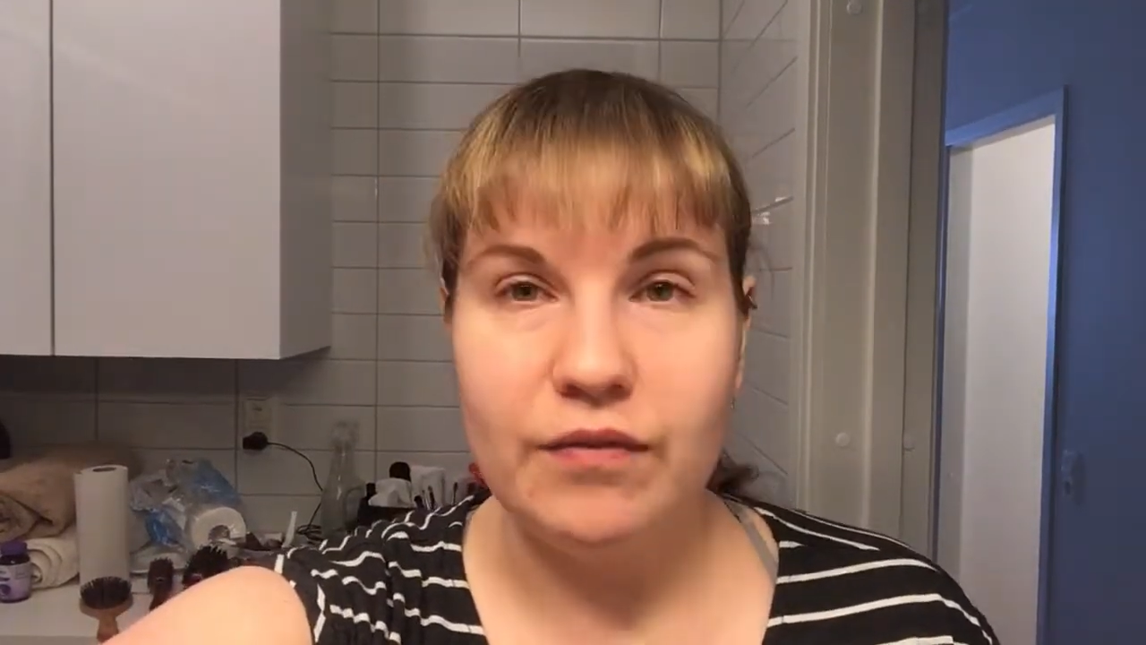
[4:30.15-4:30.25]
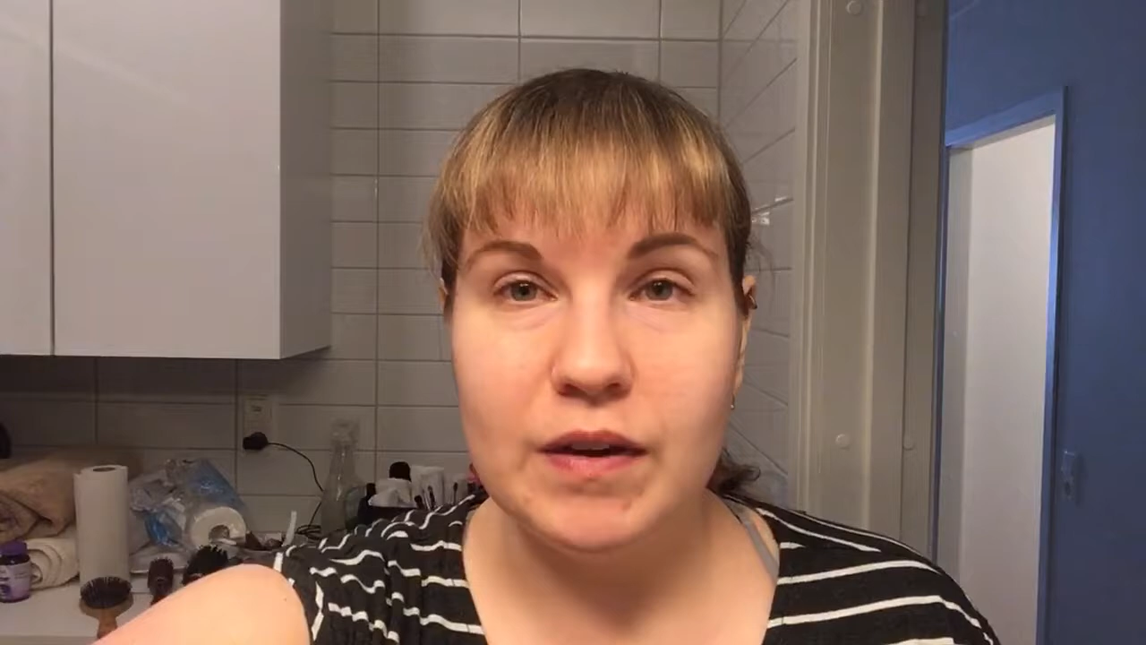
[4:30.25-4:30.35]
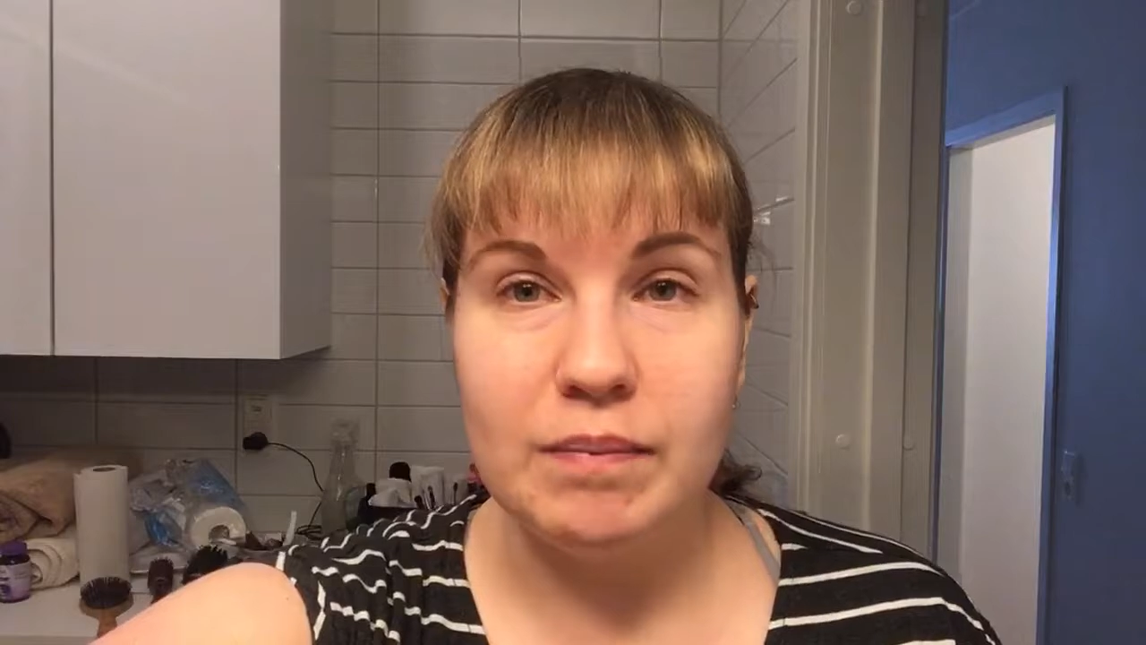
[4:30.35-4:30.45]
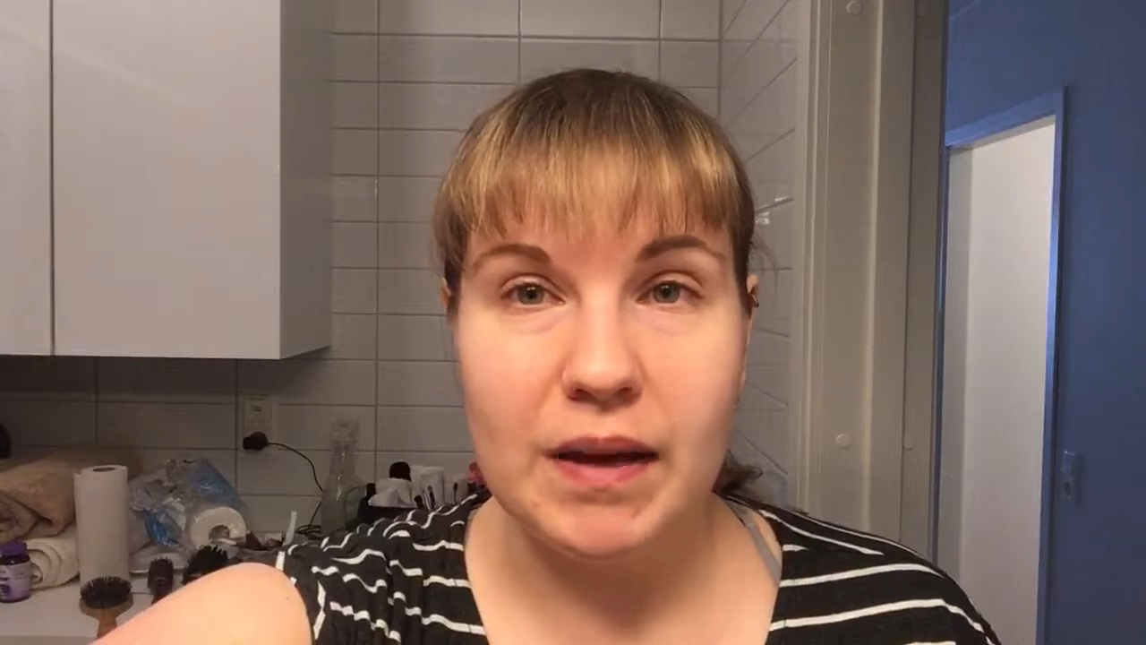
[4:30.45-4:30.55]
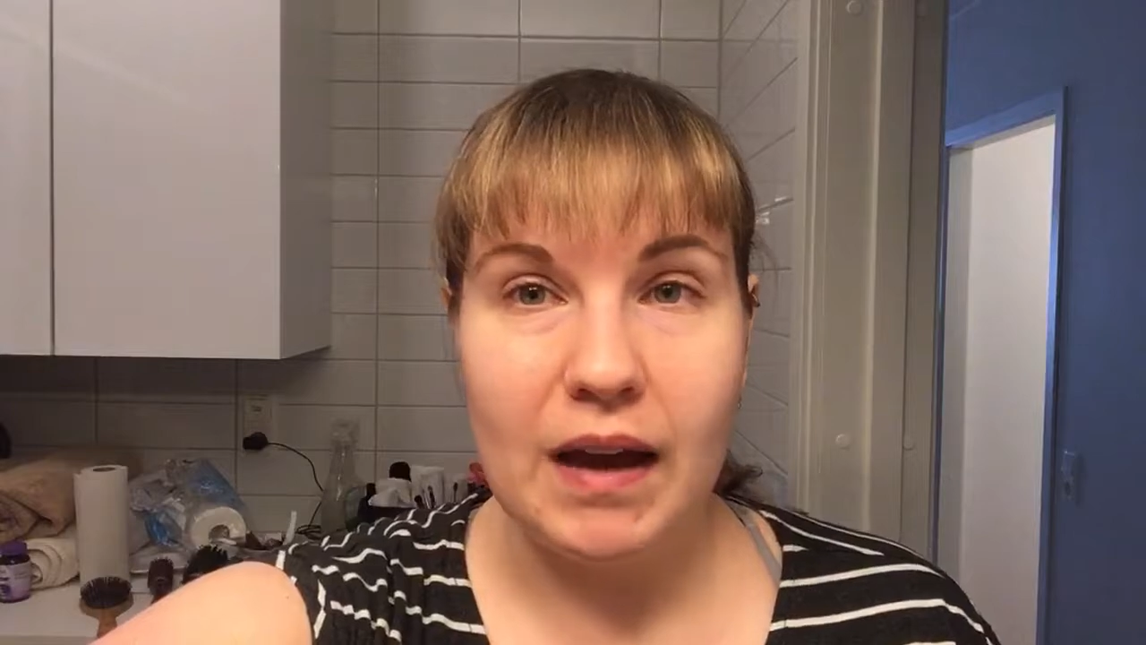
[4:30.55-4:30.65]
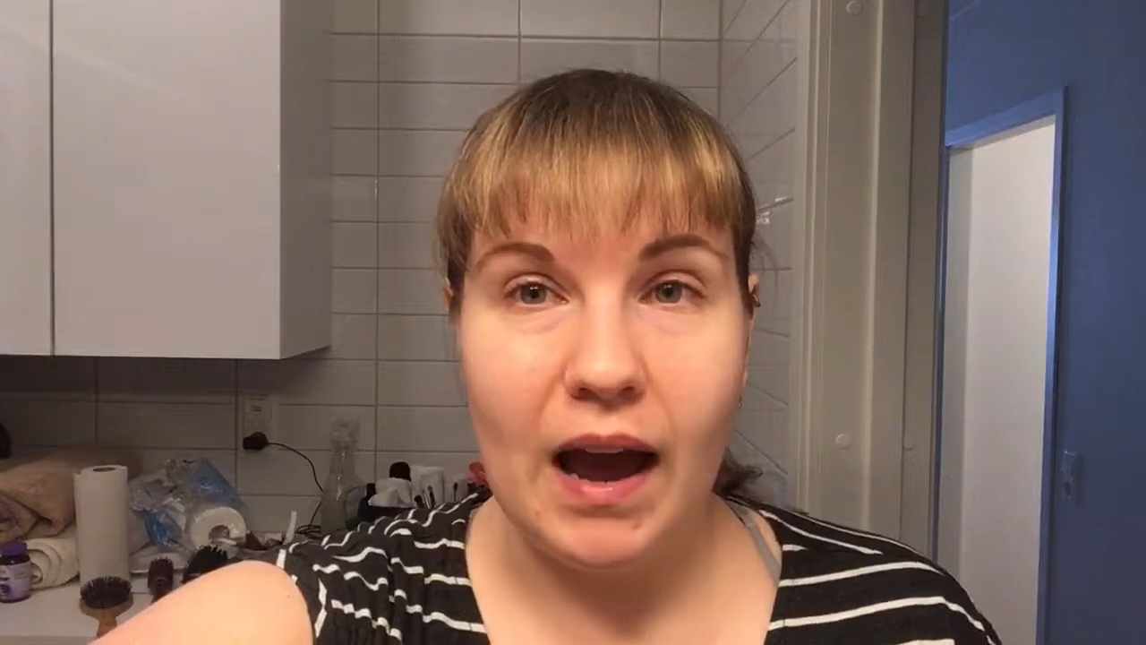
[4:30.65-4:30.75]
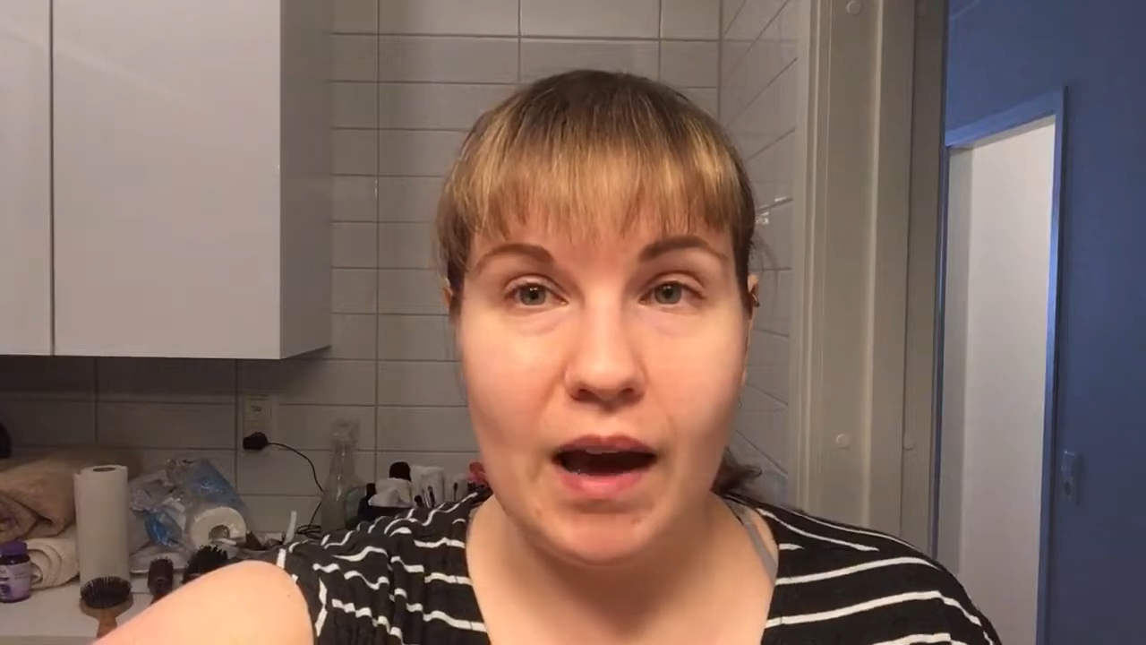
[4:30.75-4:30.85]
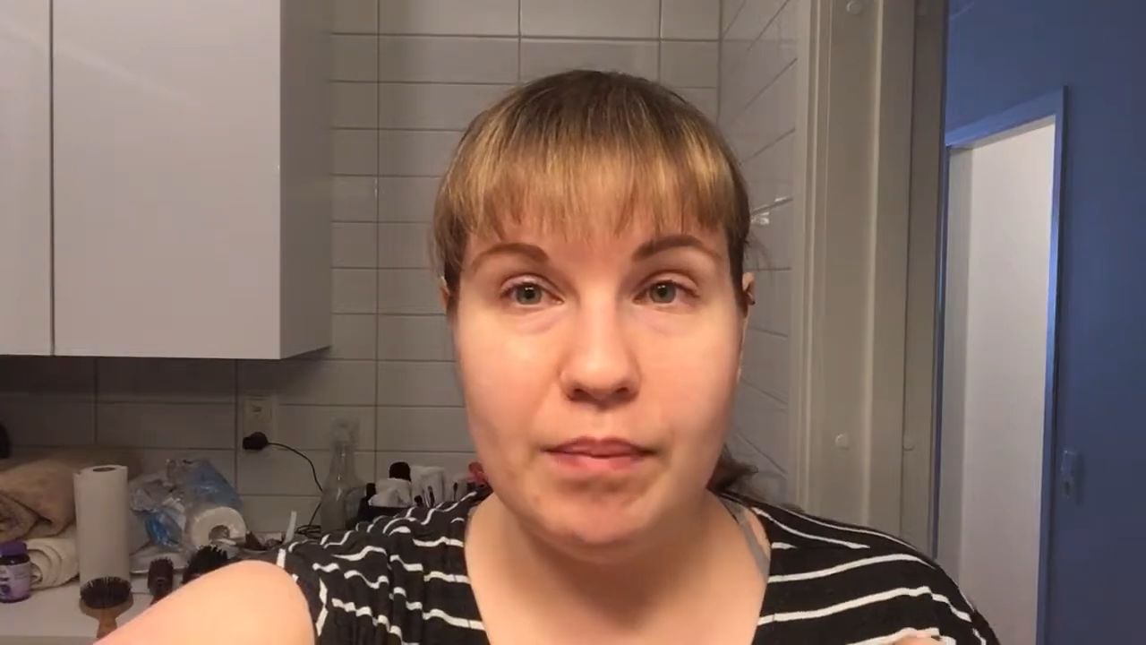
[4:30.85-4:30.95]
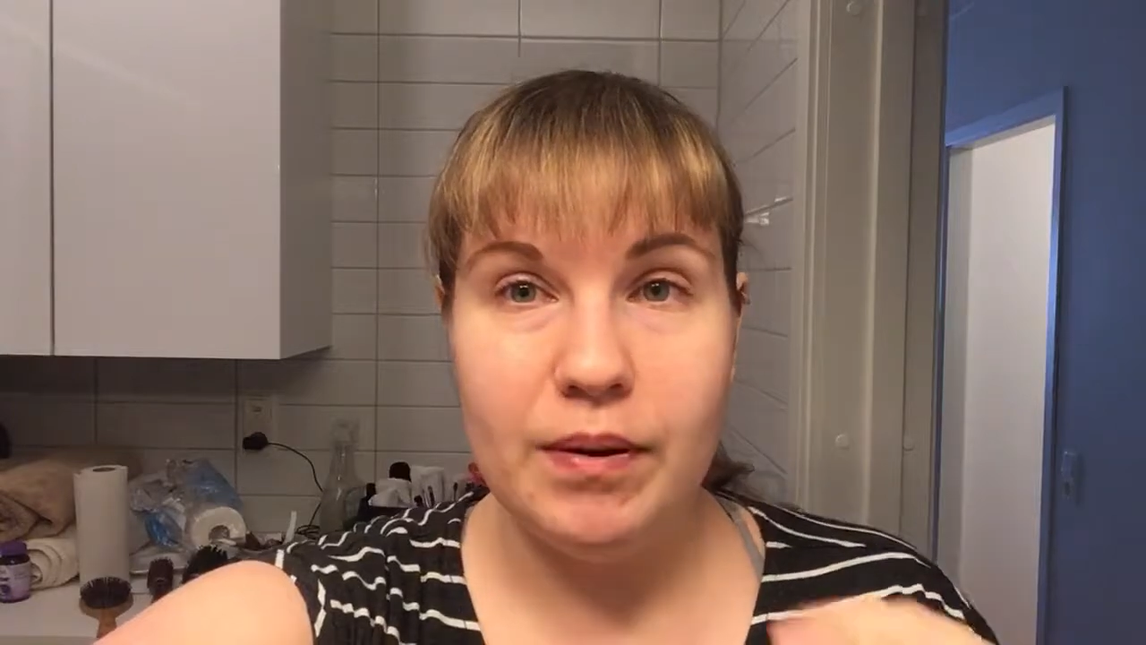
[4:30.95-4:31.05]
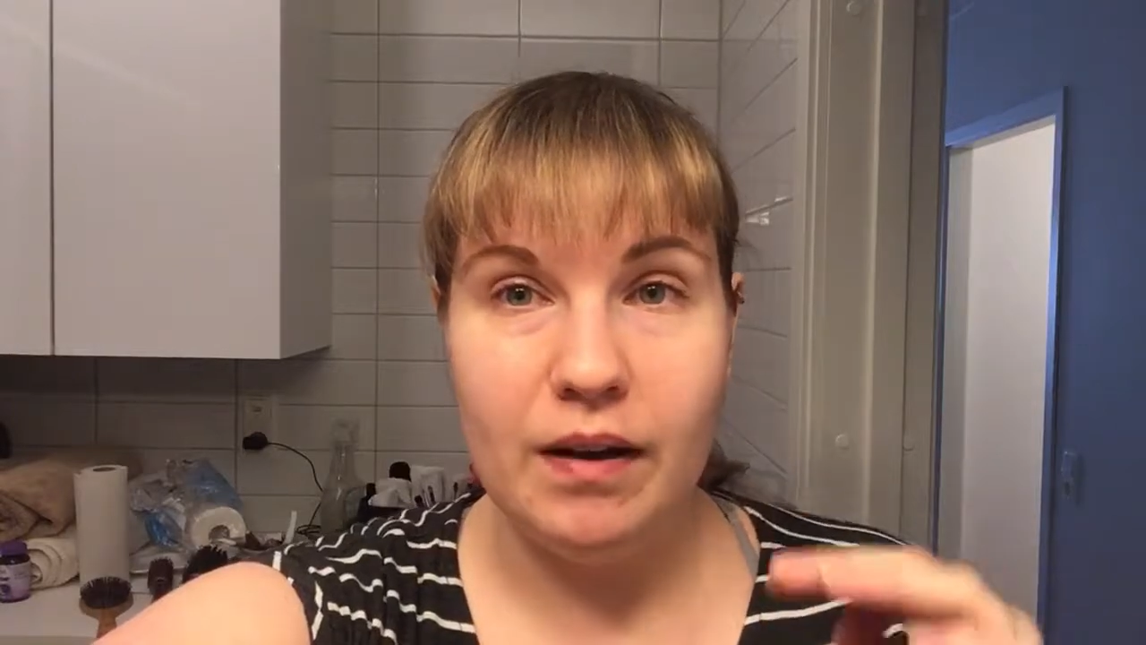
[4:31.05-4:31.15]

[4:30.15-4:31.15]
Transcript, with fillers: Fitbit app.